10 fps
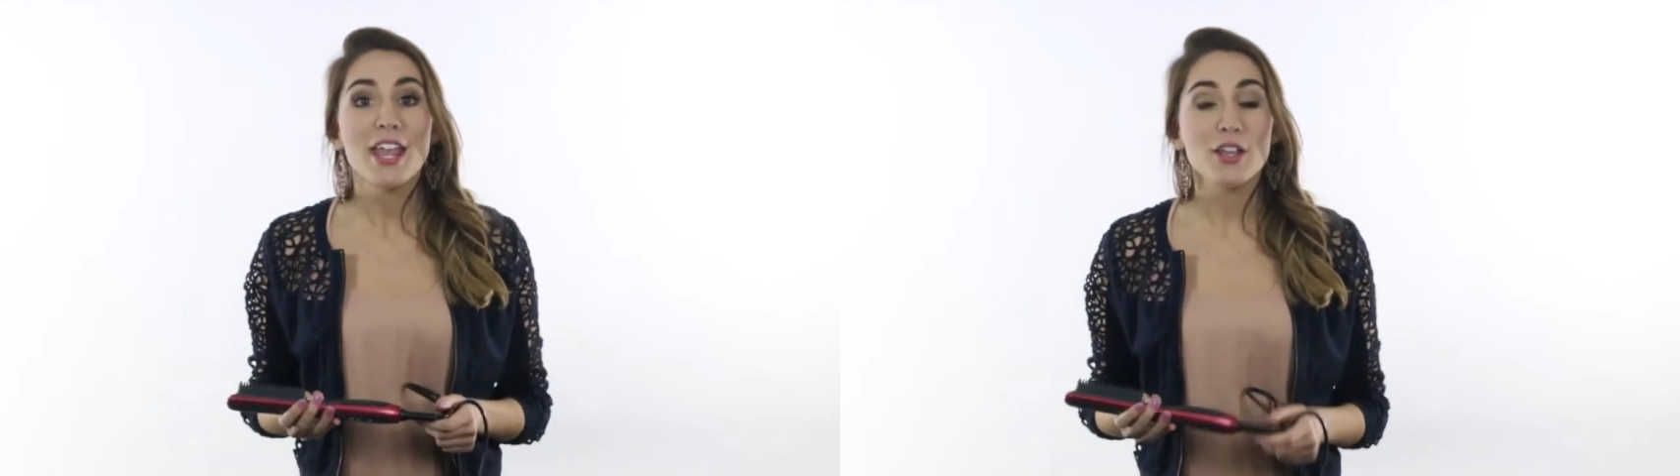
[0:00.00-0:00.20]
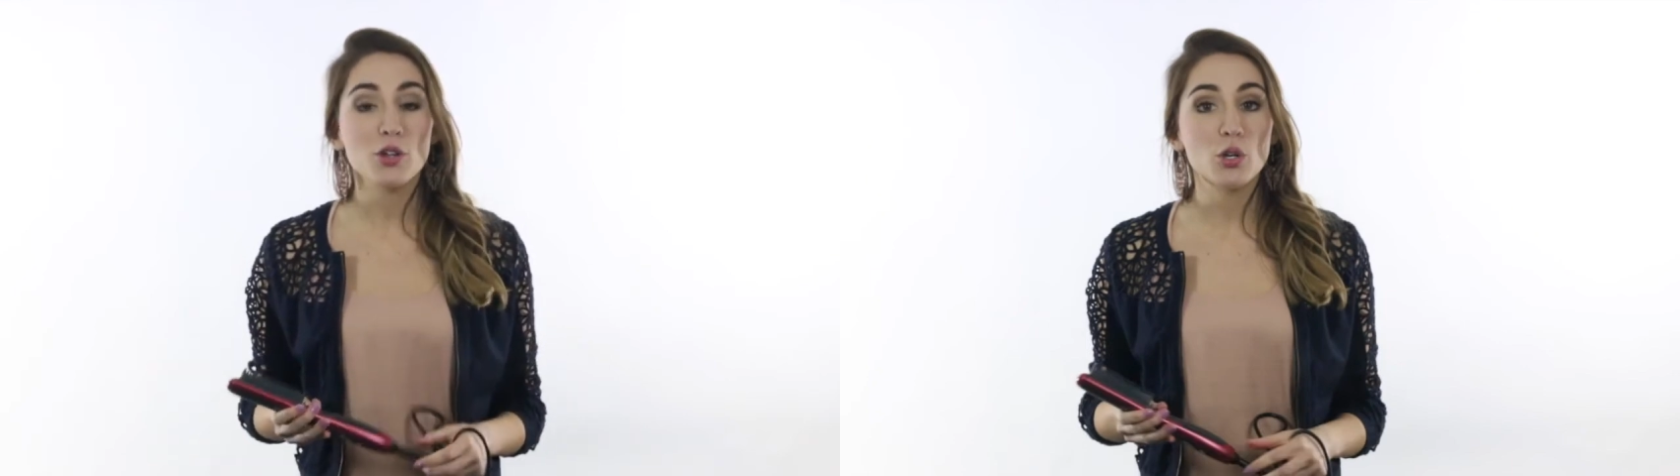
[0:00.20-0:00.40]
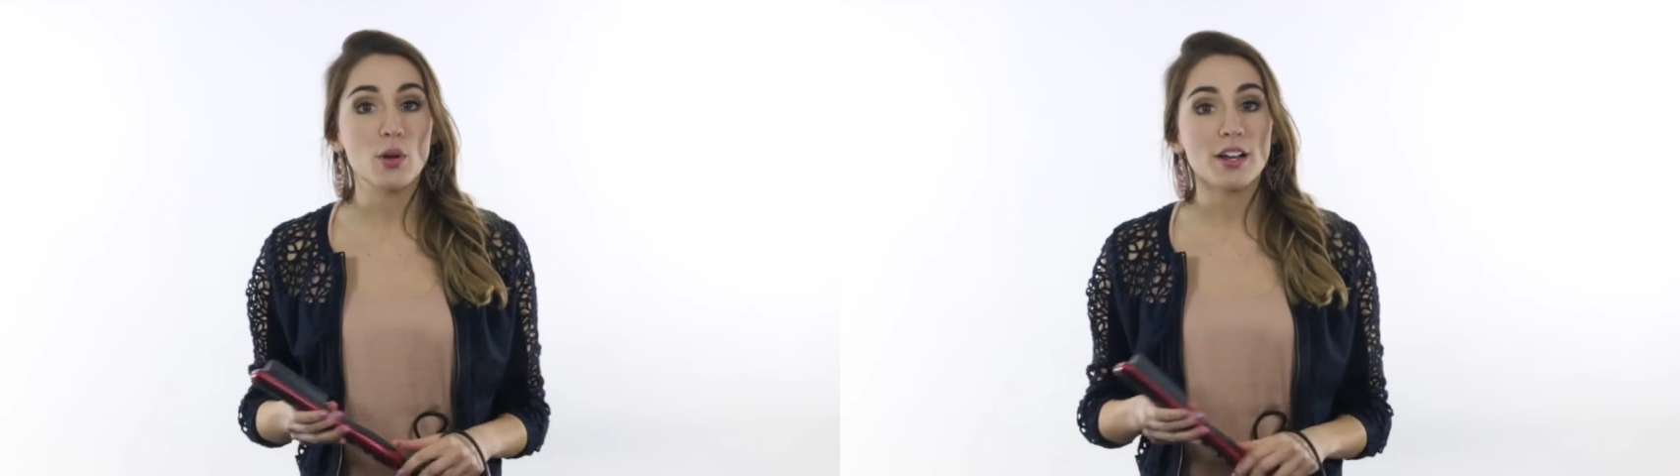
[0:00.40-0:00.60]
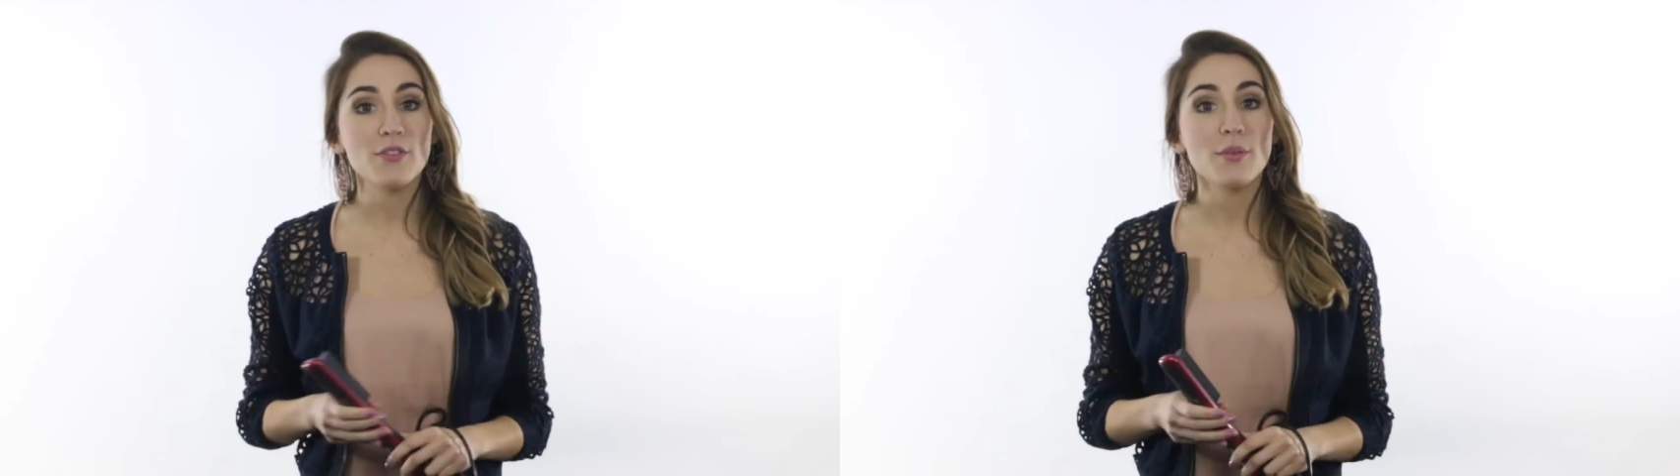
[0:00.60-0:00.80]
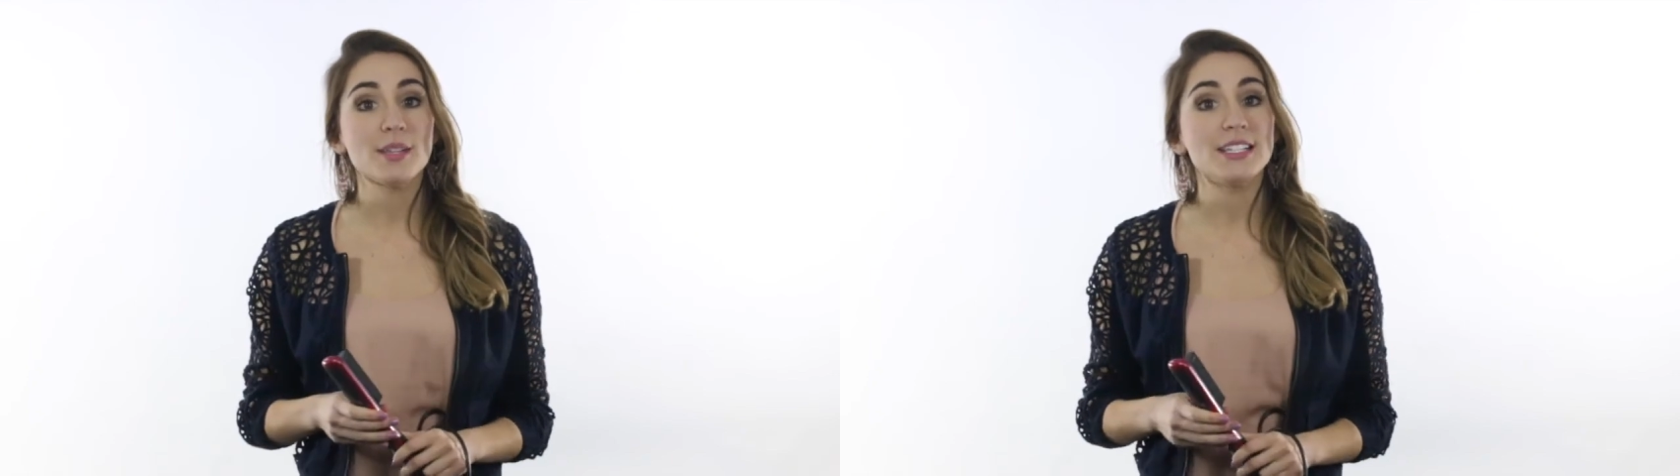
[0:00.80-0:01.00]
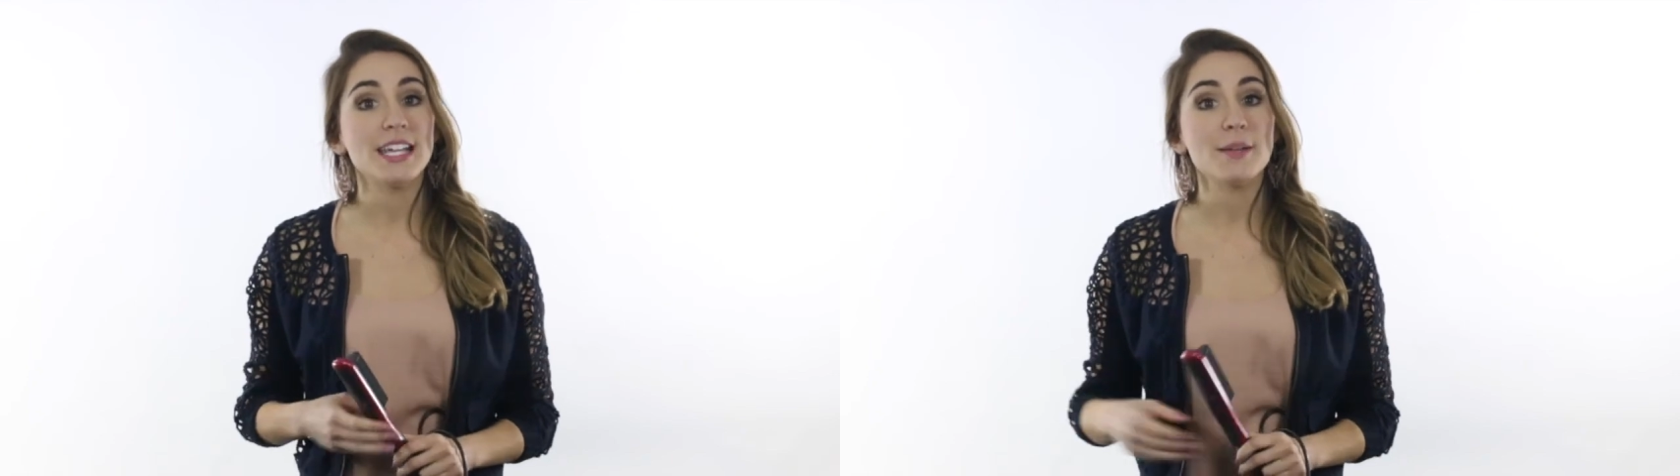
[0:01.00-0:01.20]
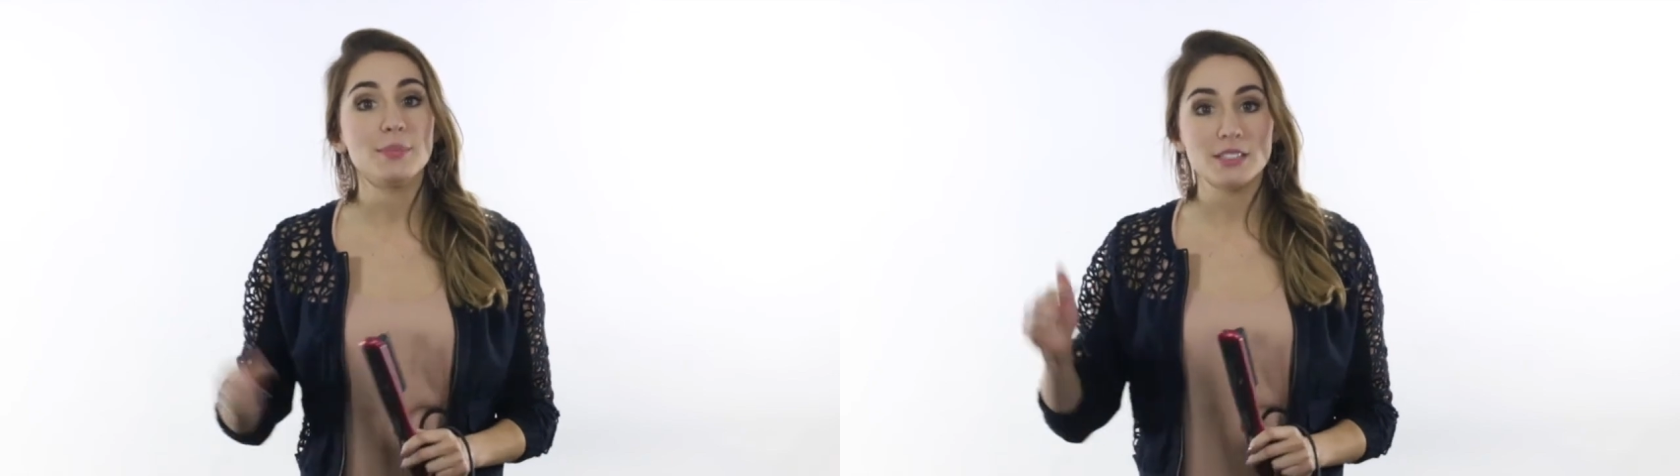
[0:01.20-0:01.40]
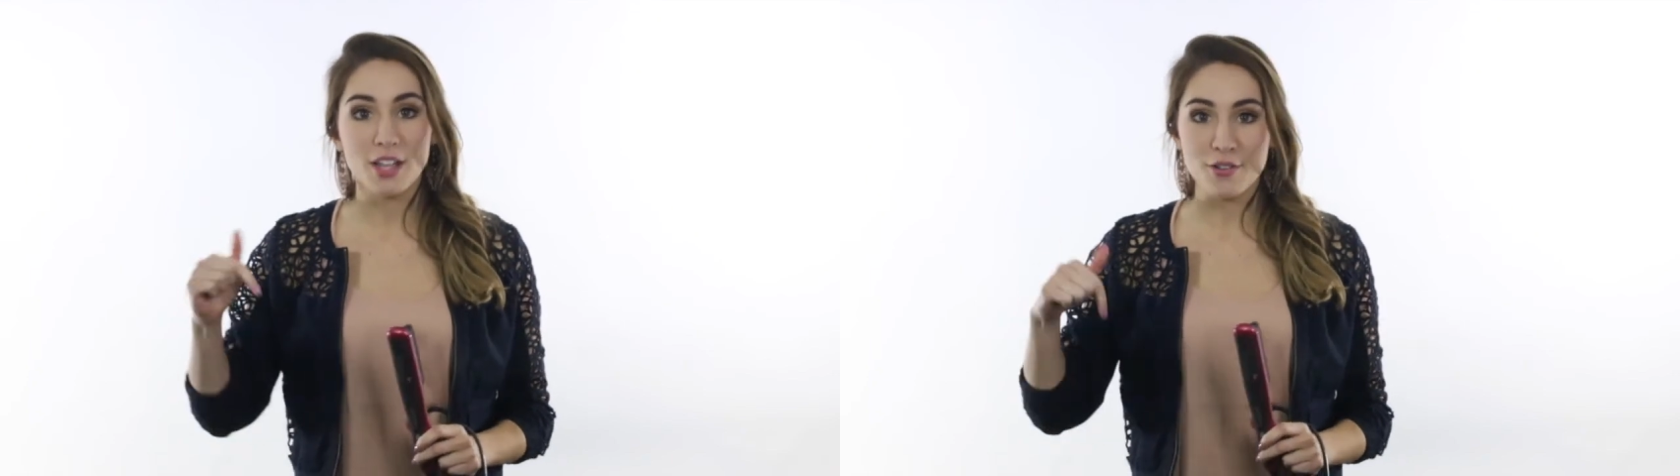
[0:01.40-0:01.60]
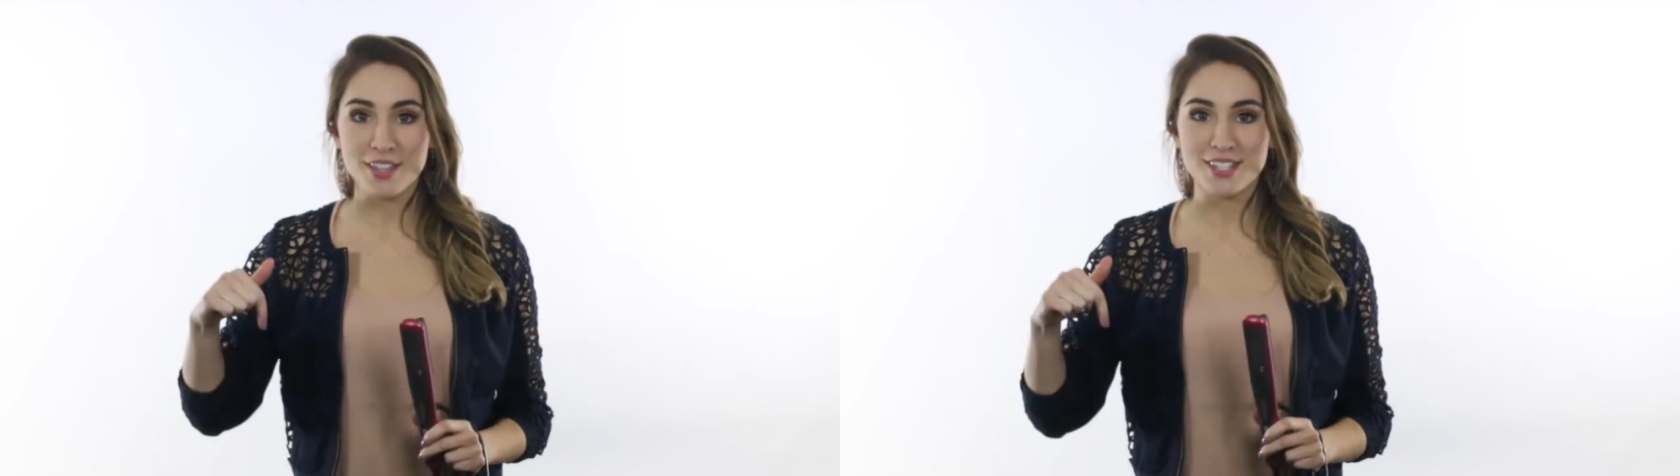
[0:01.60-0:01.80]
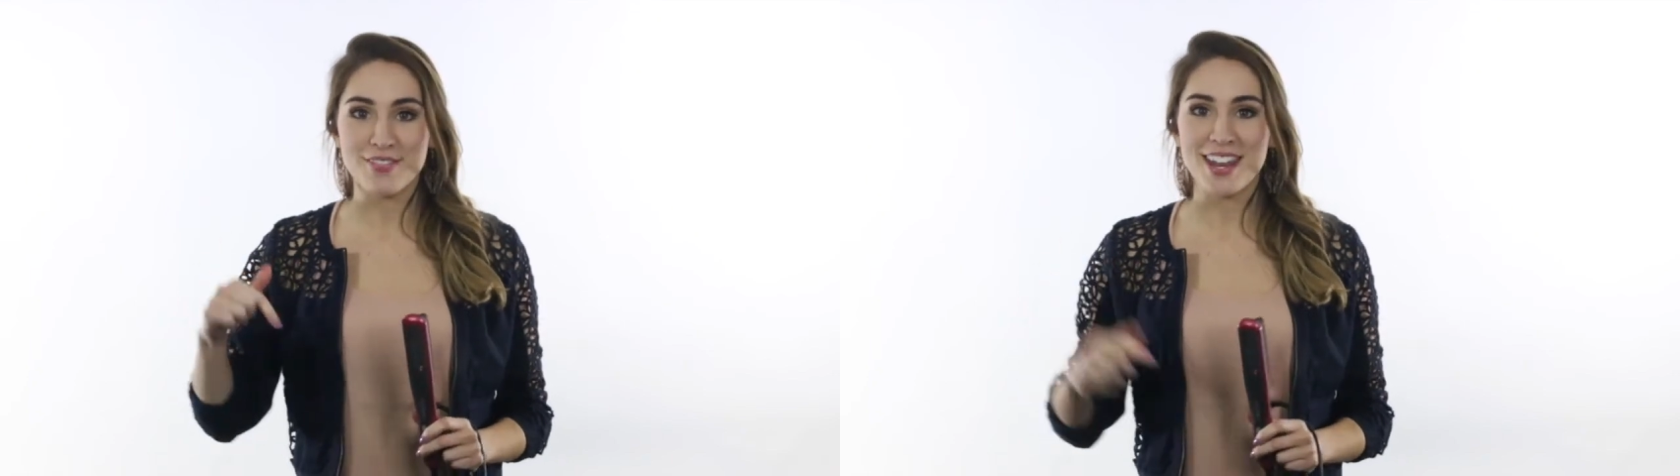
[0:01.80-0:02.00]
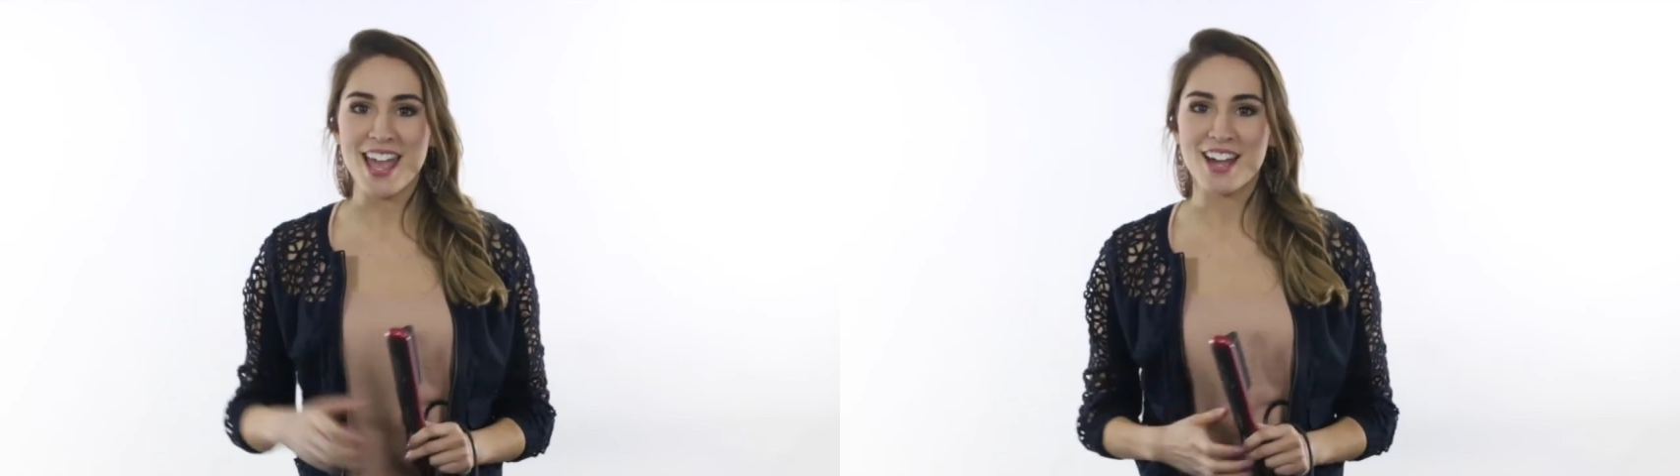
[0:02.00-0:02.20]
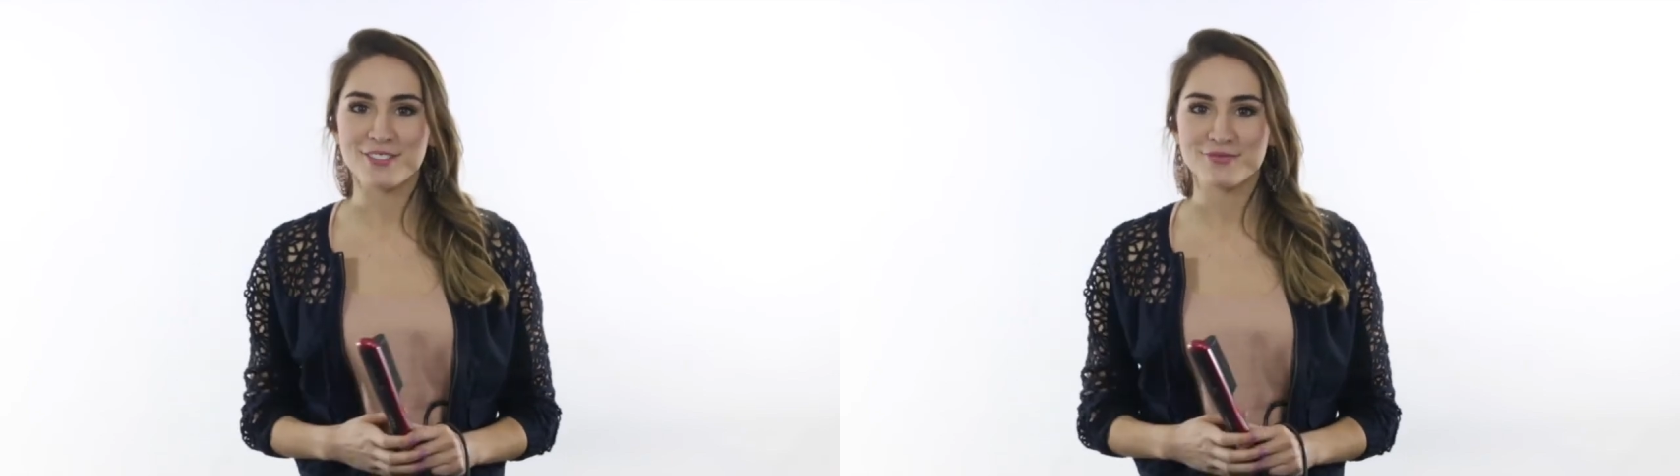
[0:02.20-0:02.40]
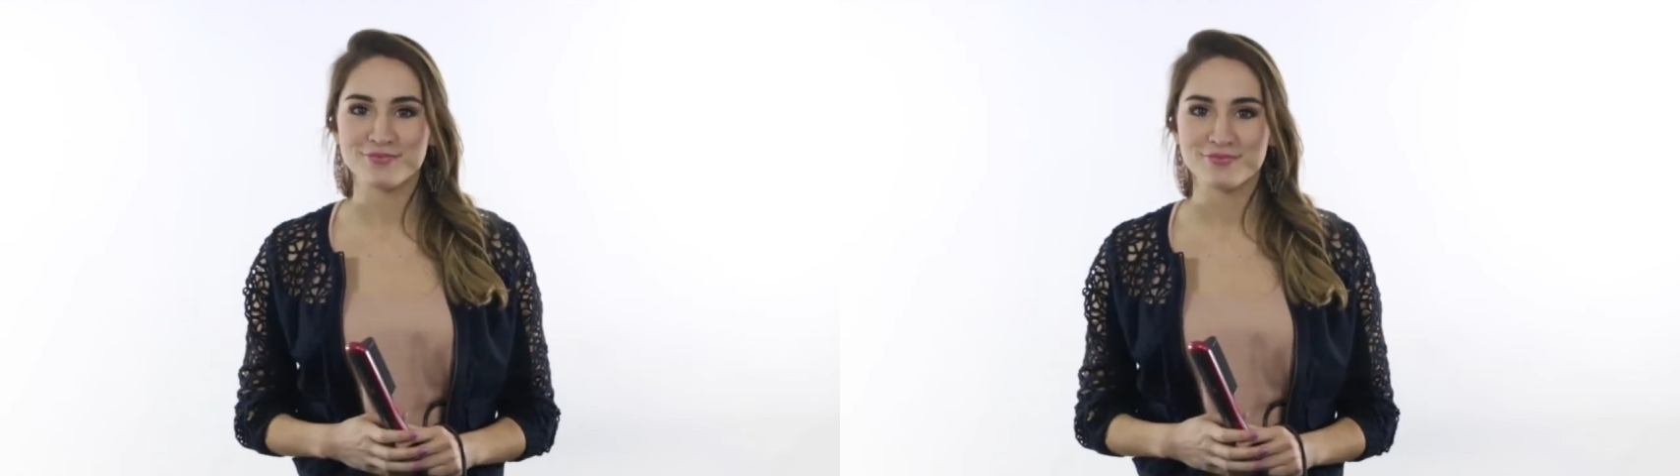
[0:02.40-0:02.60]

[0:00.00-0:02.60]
You can order from the link below this video.